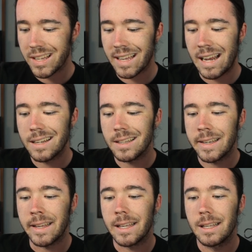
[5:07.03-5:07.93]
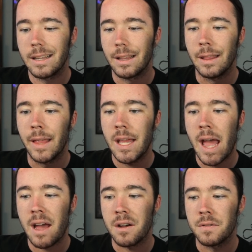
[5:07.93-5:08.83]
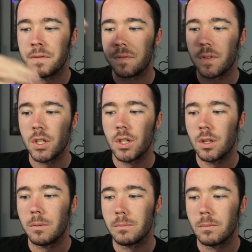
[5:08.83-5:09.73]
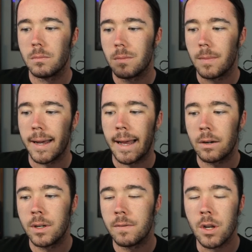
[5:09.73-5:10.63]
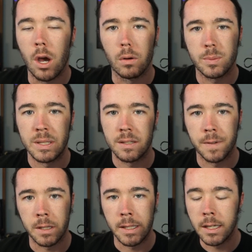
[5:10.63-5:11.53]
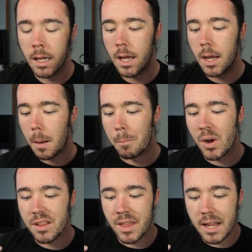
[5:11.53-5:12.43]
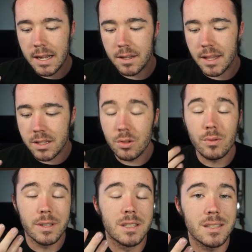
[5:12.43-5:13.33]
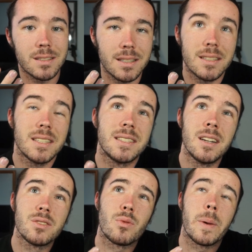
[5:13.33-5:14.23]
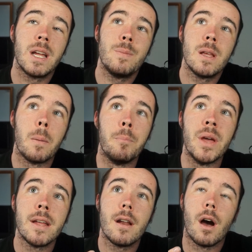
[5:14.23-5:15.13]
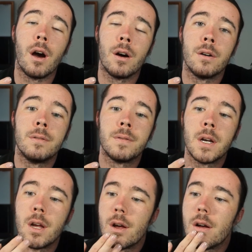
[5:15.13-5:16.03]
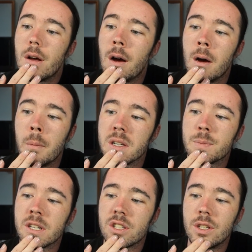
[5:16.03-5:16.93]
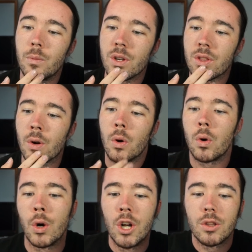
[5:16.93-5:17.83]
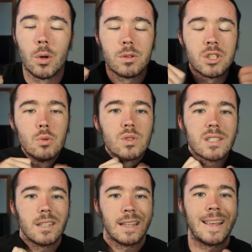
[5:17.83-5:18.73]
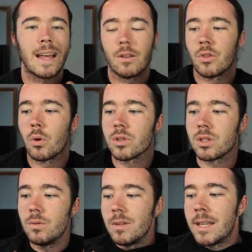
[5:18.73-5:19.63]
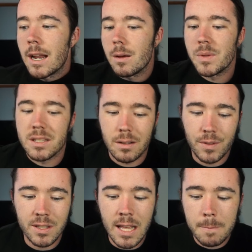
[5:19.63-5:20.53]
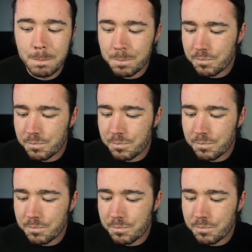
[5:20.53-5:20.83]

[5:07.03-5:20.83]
kind of like they have, I don't even know specifically, but this does remind me a bit of, especially with the whole suit get up and stuff like that.